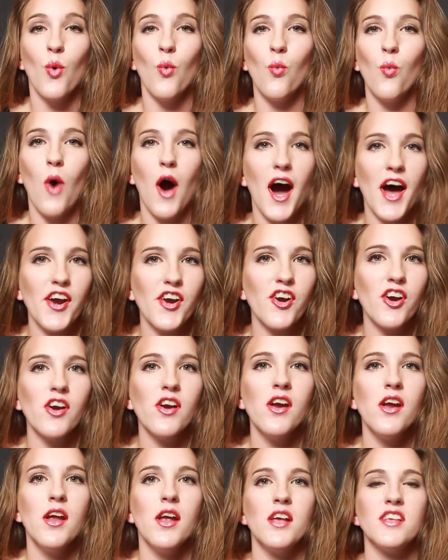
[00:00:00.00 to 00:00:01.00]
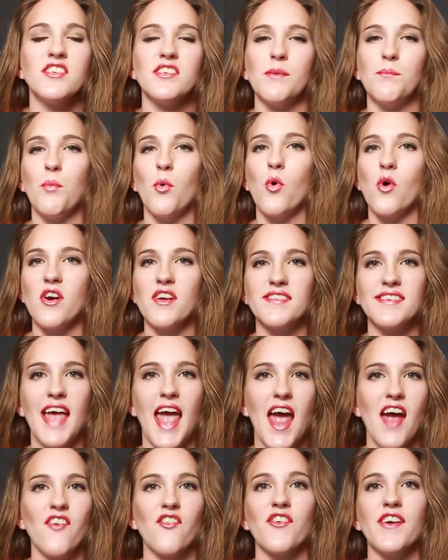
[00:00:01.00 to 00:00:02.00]
Water supports
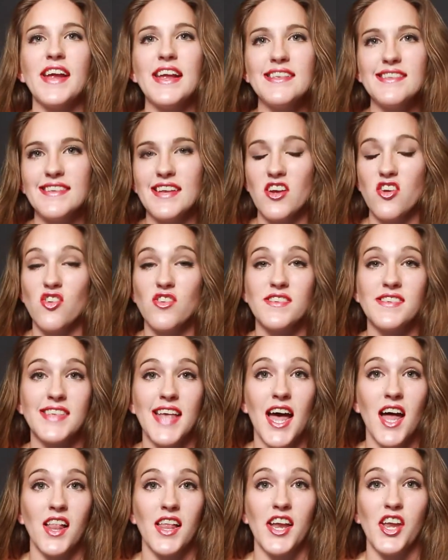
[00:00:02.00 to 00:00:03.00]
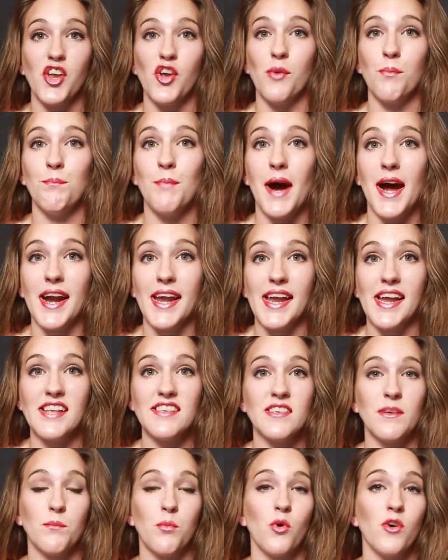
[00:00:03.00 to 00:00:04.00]
every single cell in your body. It
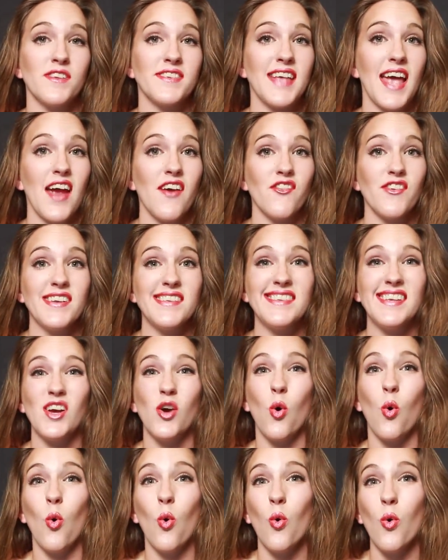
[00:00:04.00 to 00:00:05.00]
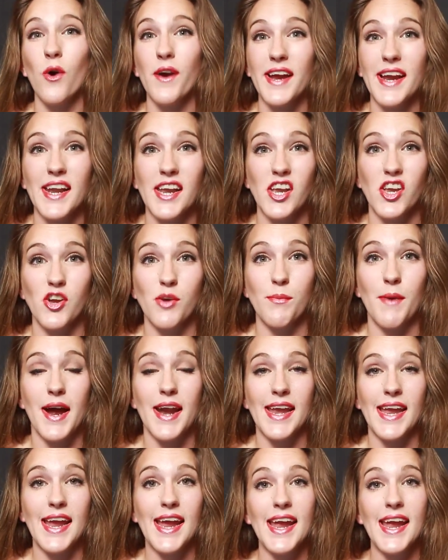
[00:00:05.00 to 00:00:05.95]
supports every single organ in your body.